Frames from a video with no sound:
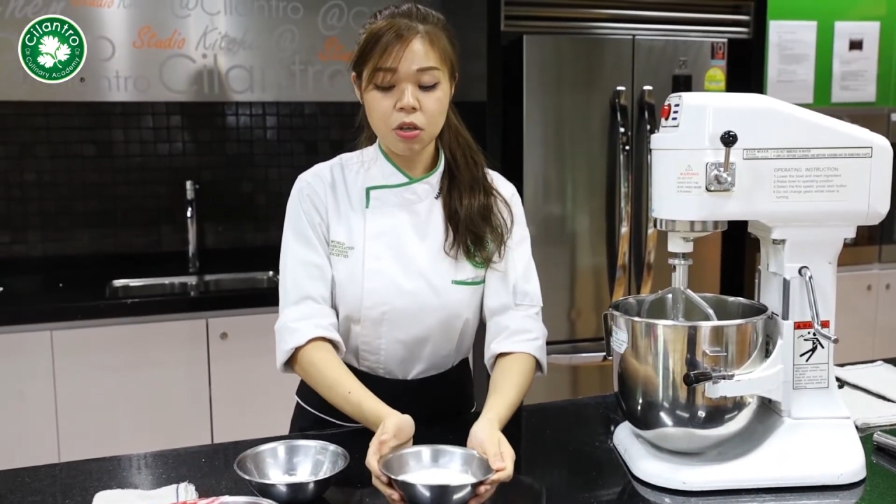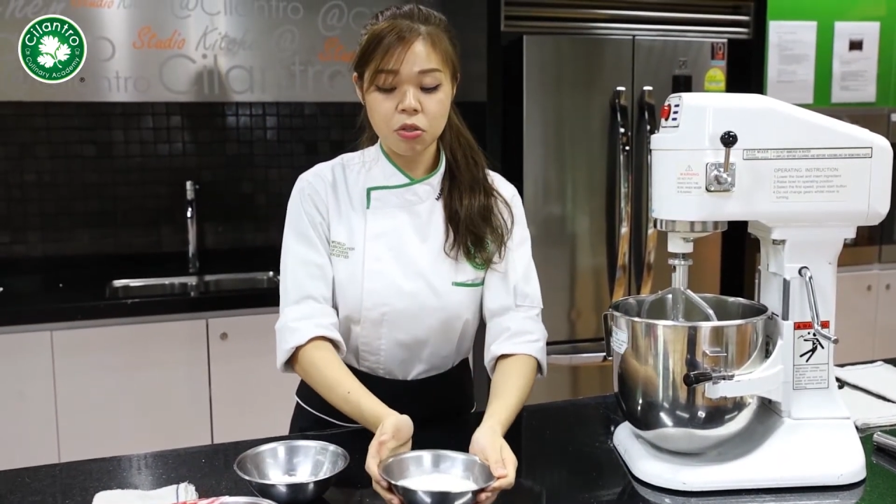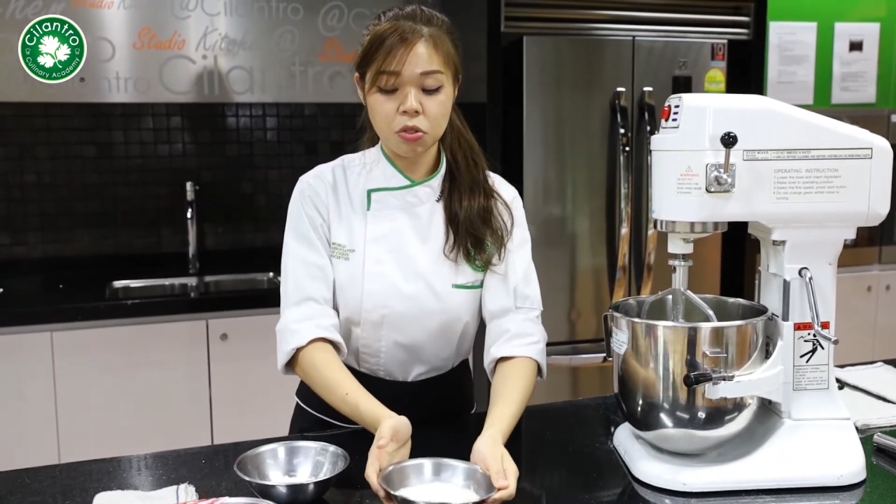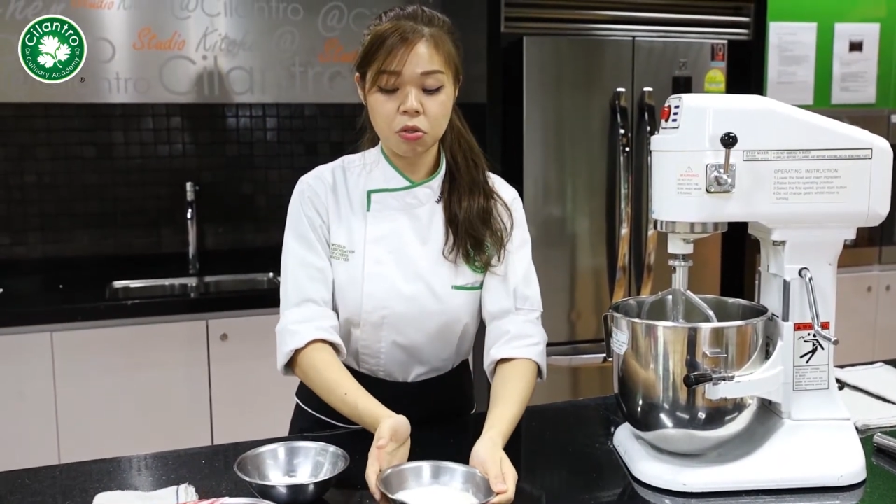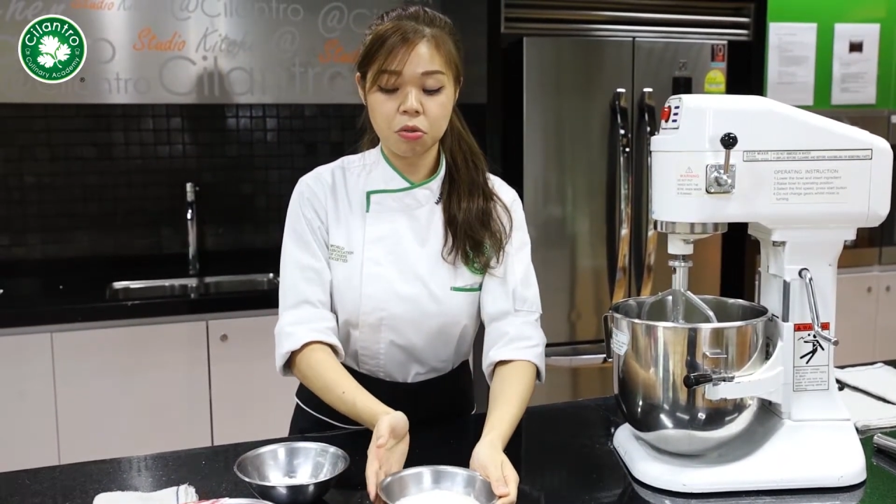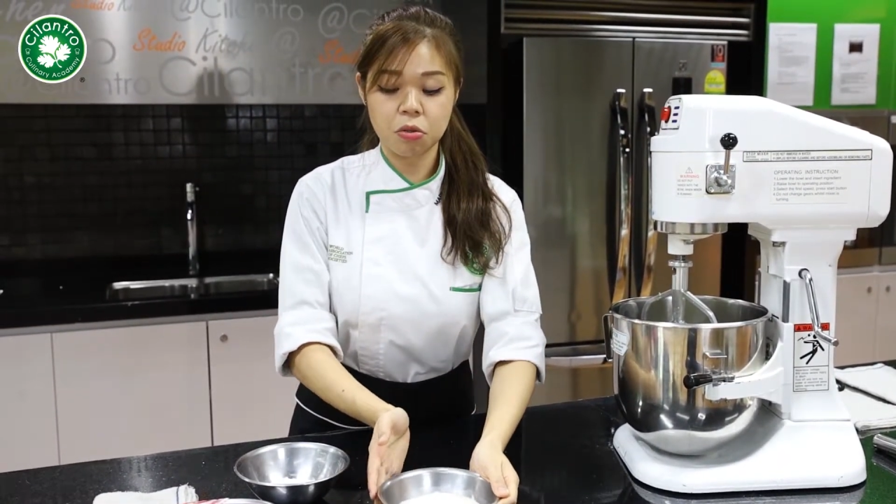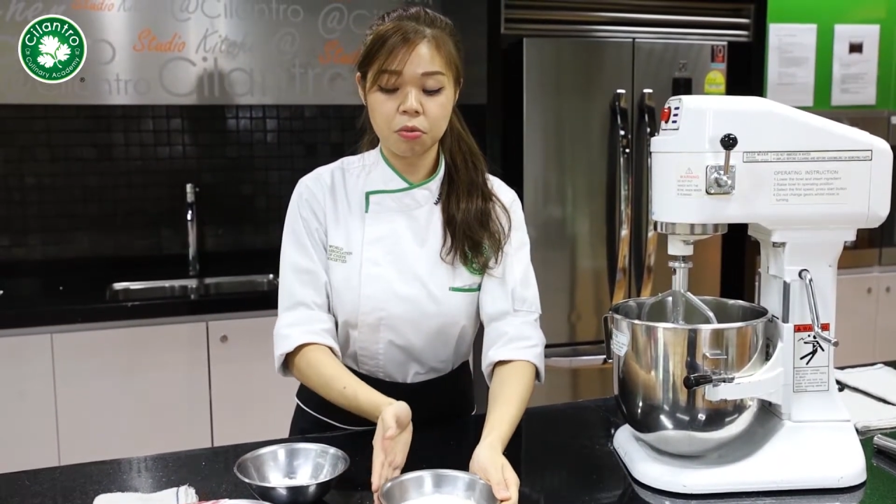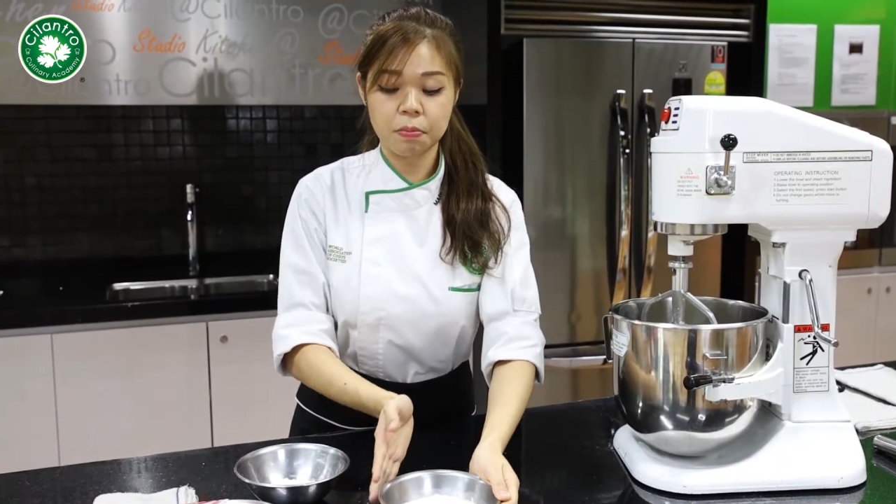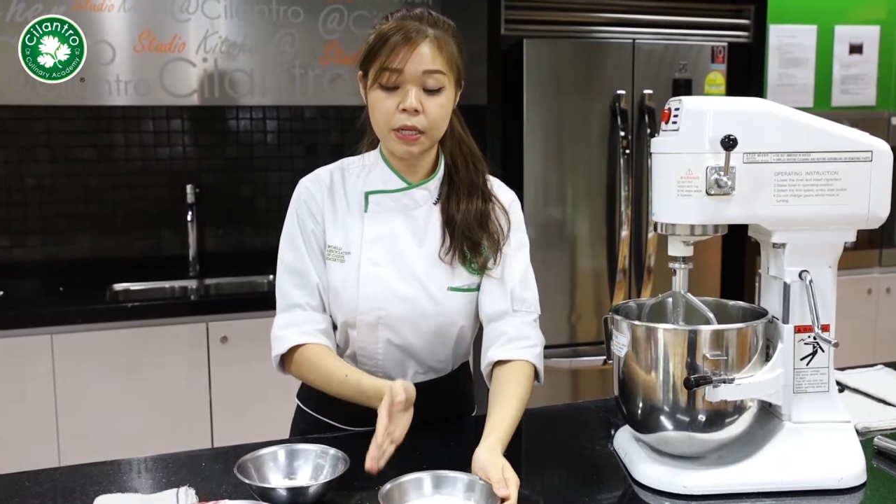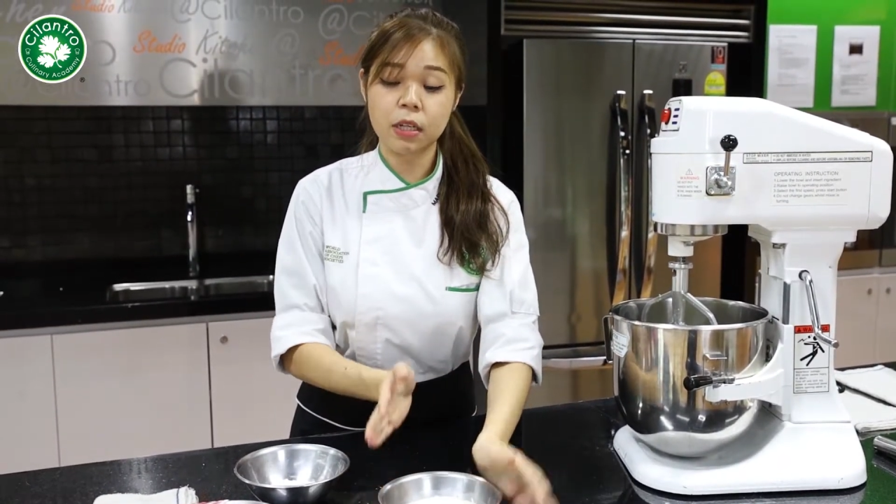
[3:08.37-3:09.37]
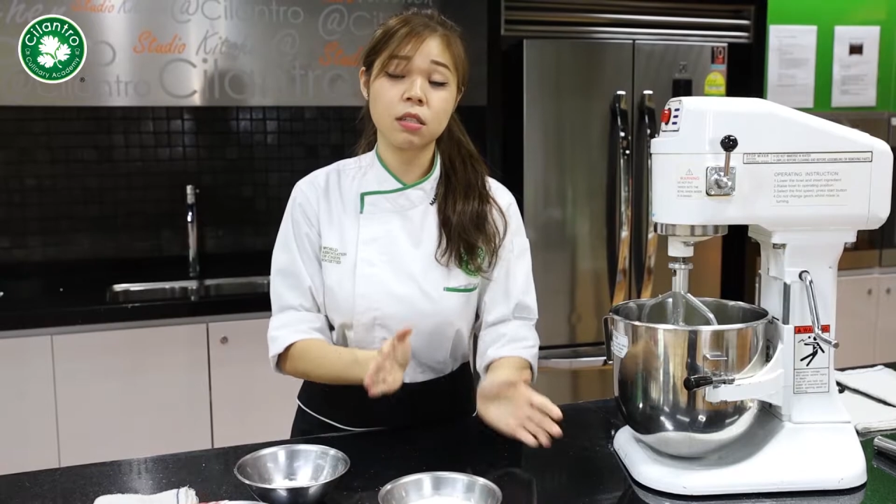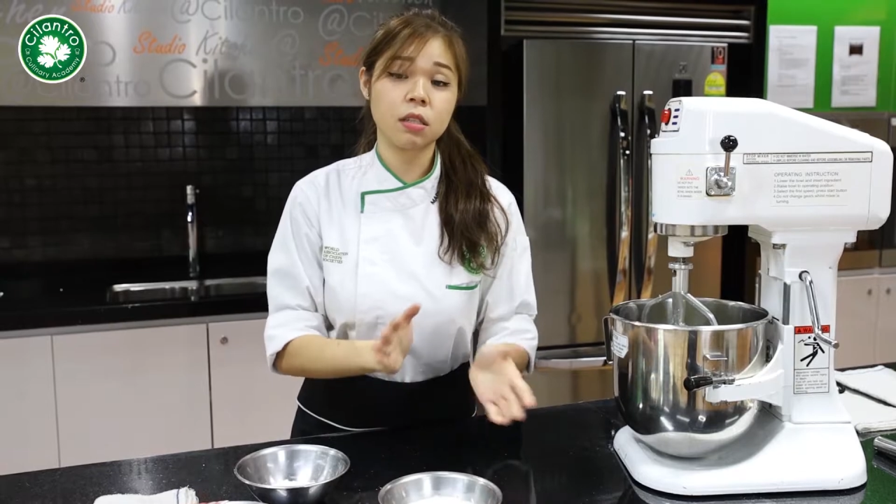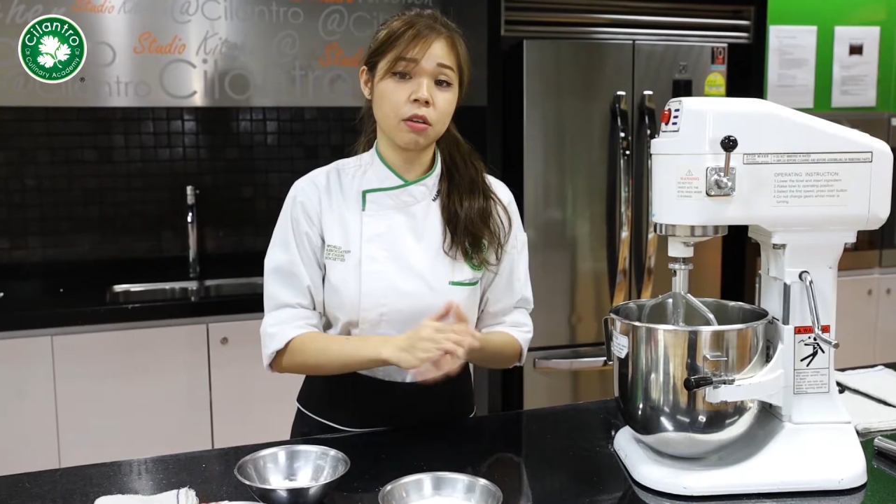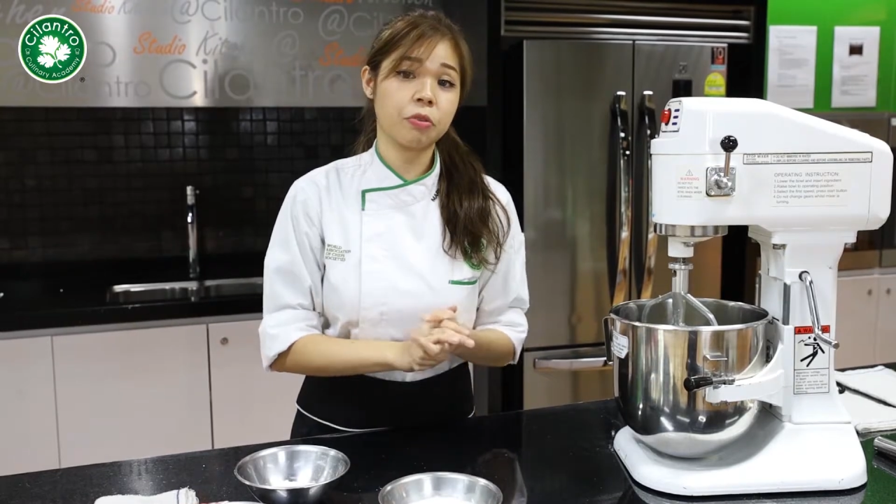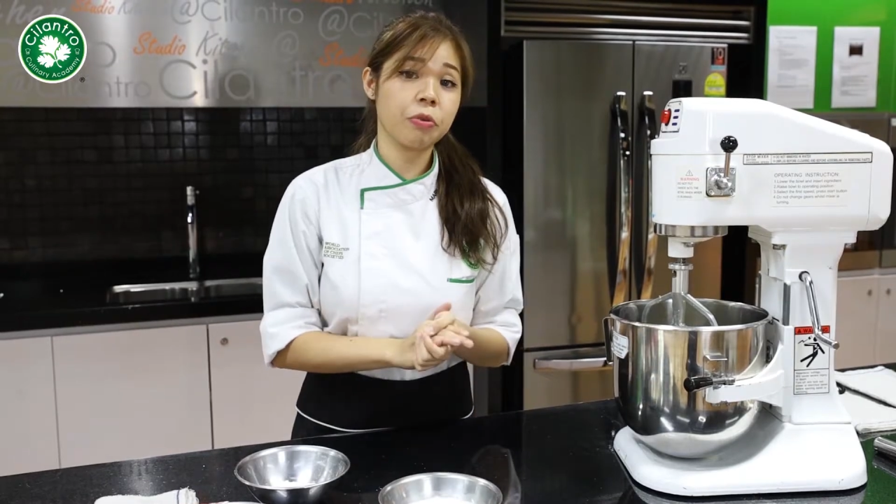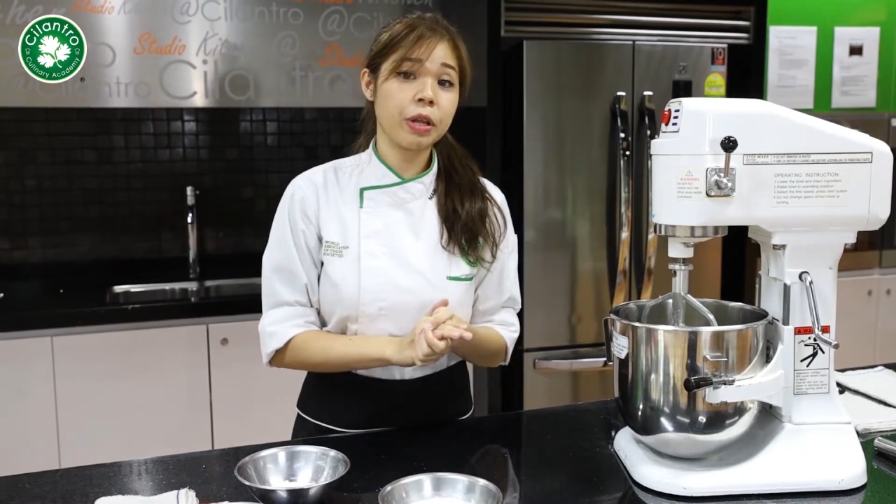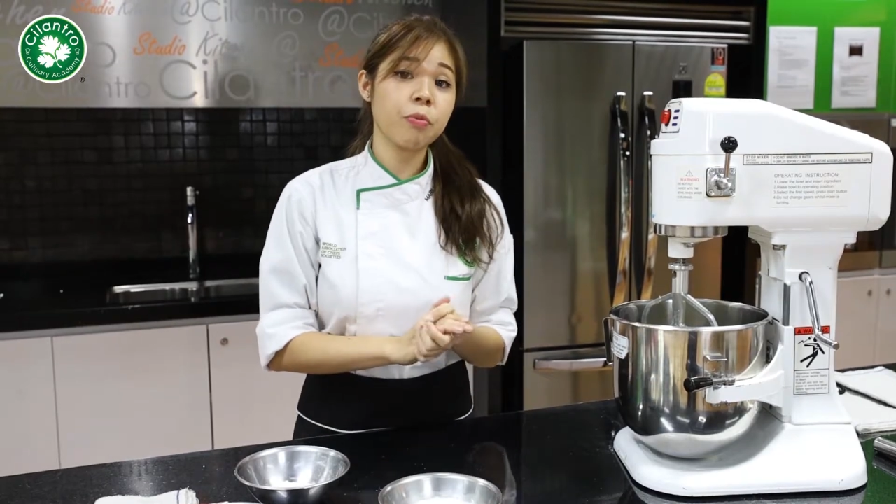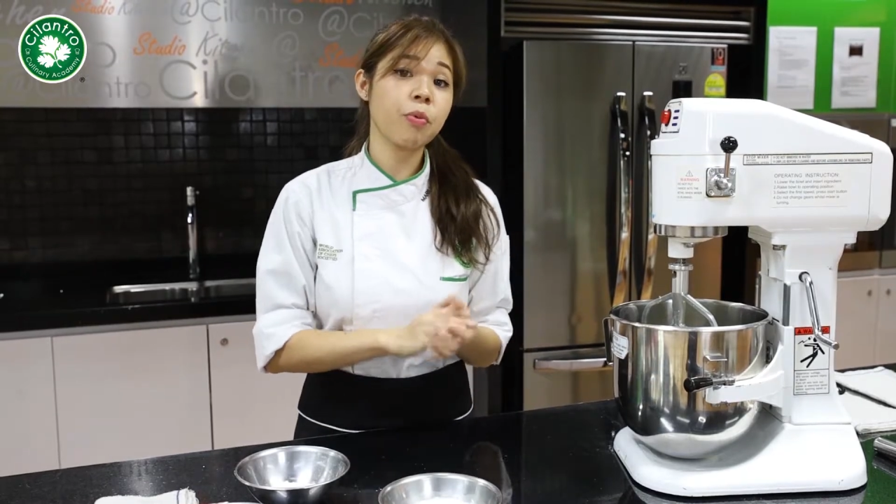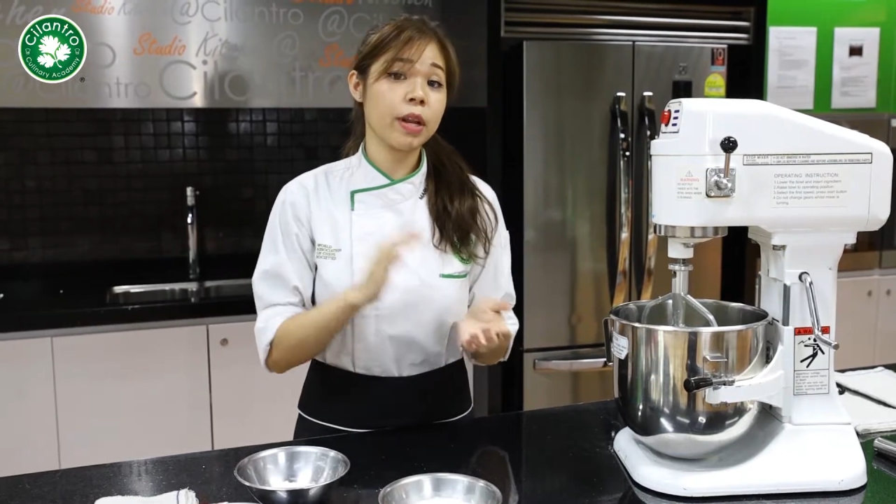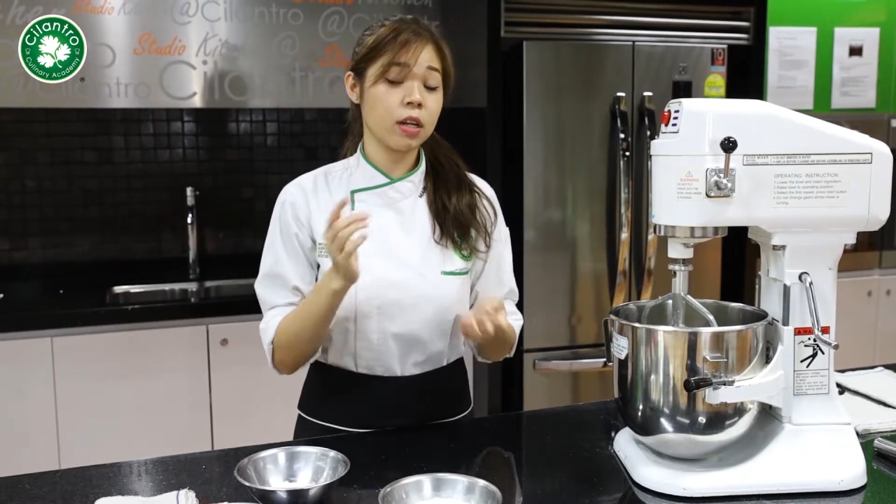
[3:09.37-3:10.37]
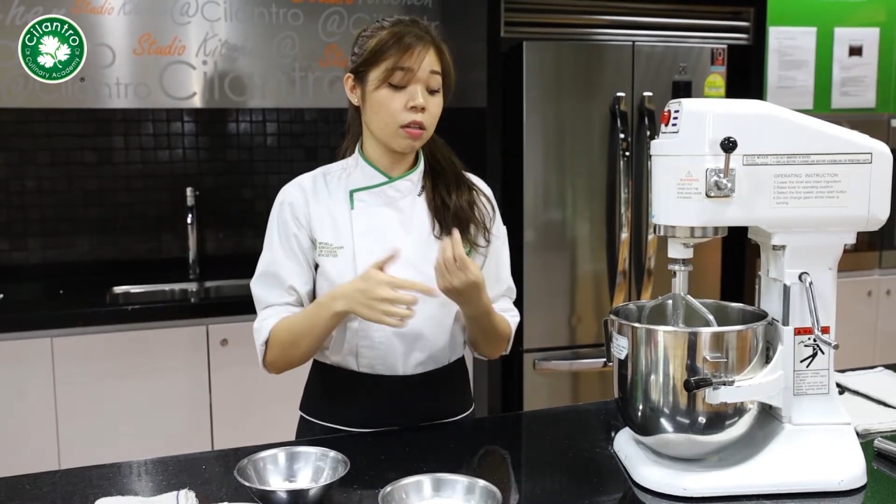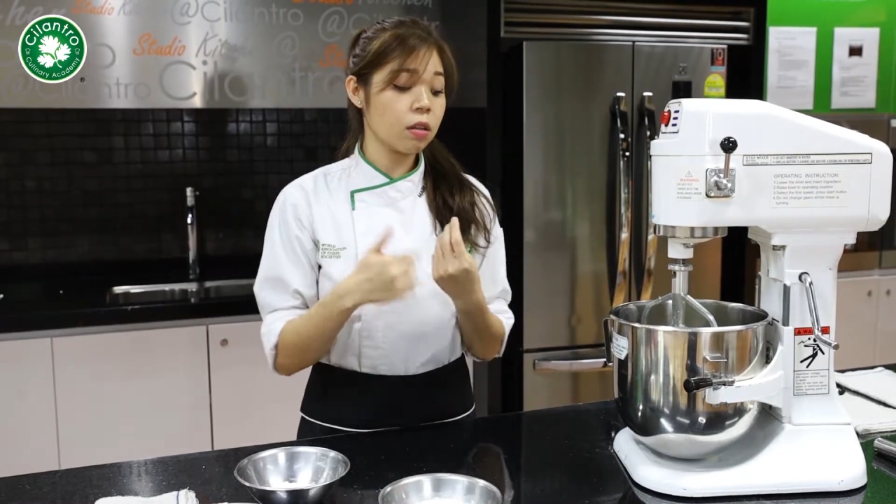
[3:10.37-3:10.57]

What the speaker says: So because cream, when